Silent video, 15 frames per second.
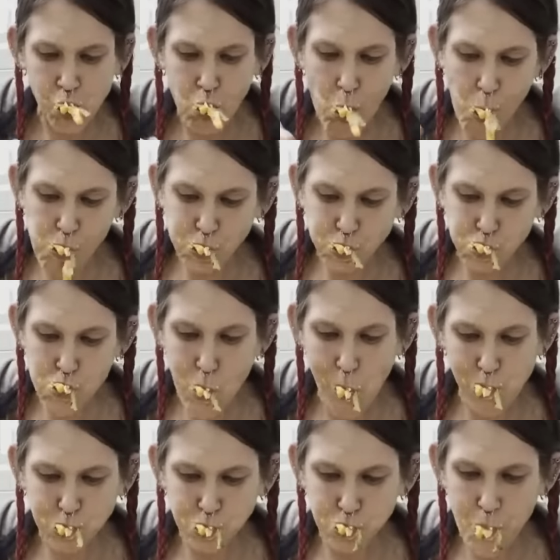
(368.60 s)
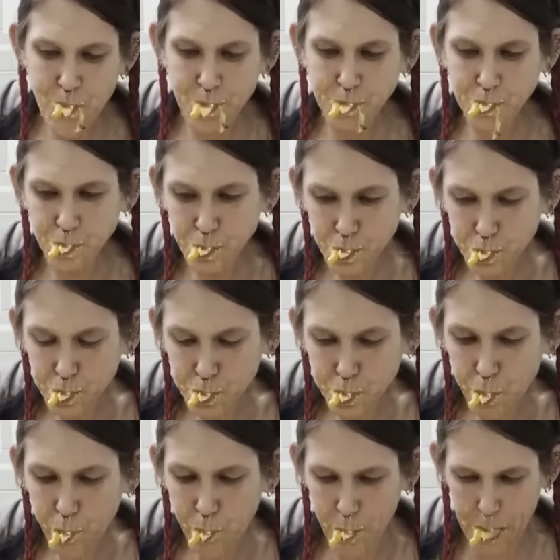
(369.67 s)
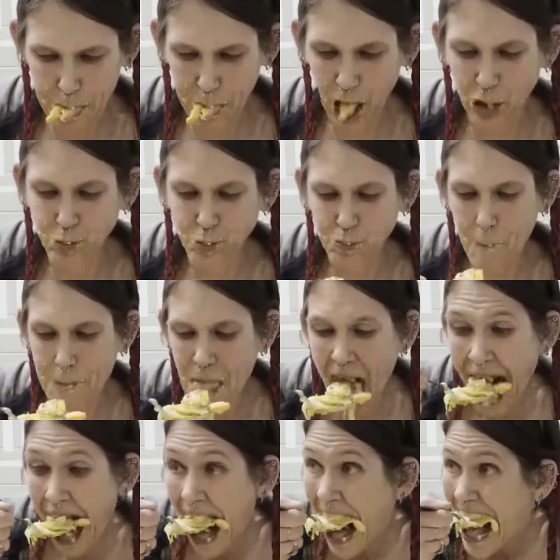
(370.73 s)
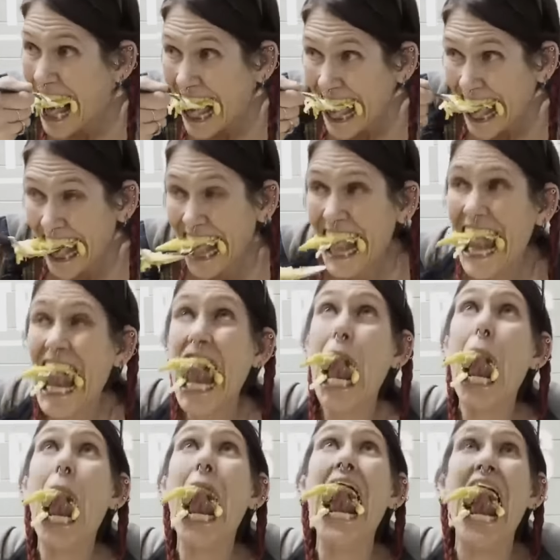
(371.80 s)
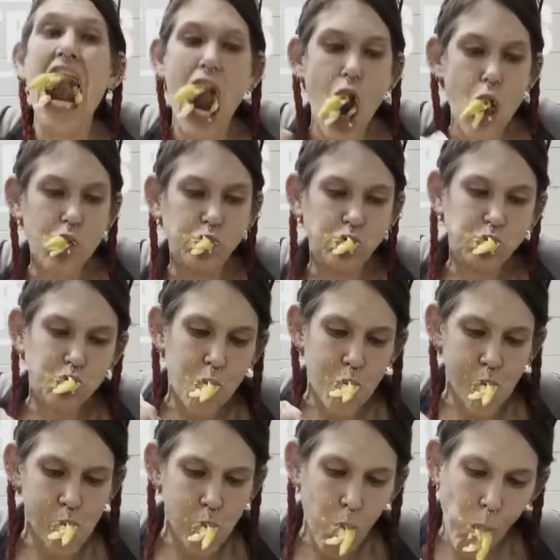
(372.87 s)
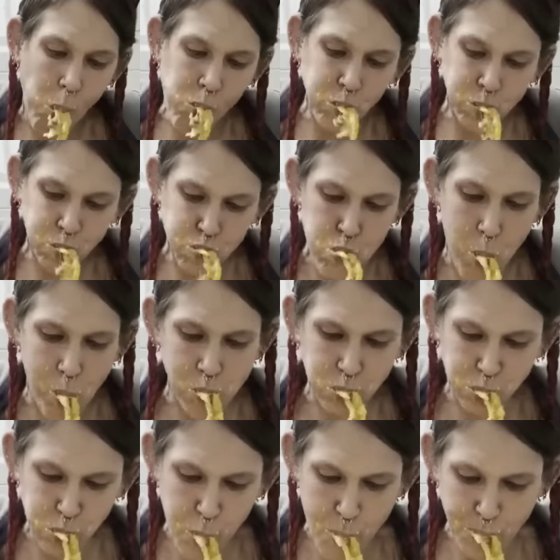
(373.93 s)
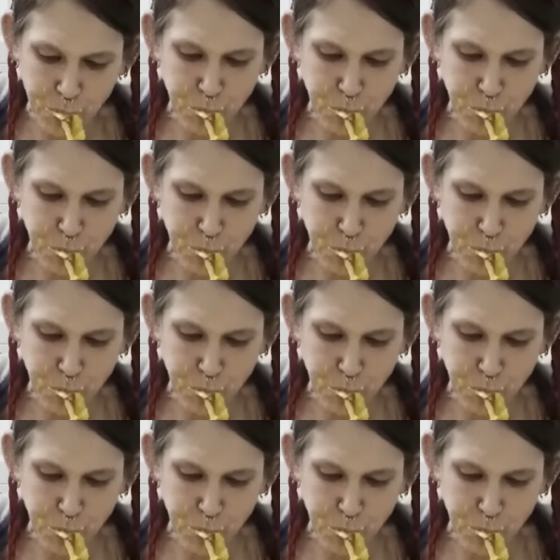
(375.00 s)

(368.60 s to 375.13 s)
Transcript: Yeah, Jennifer, I, it's because I'm holding the phone in my hand. I don't have my, uh, I don't have the thing to hold my phone.